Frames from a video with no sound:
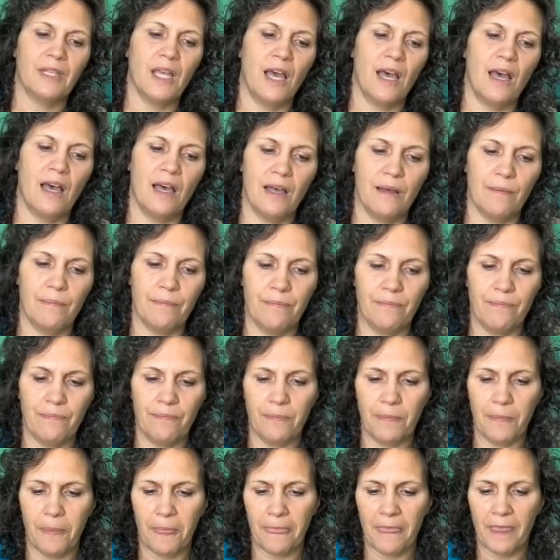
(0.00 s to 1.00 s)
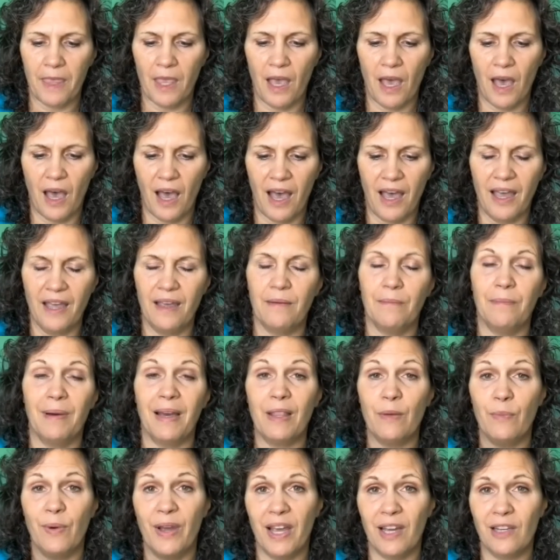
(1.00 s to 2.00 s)
Um, I,
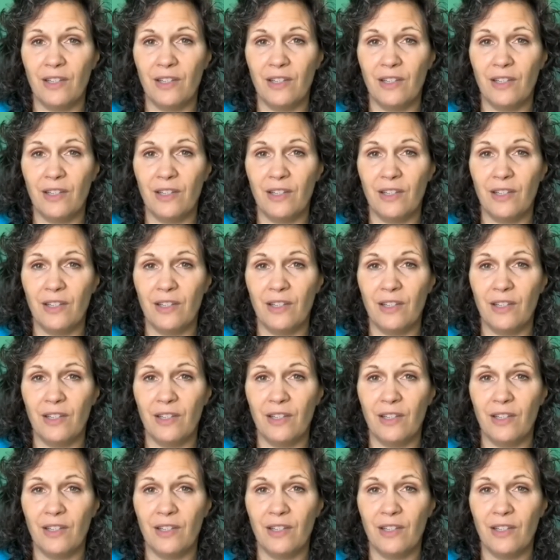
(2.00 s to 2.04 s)
by the way,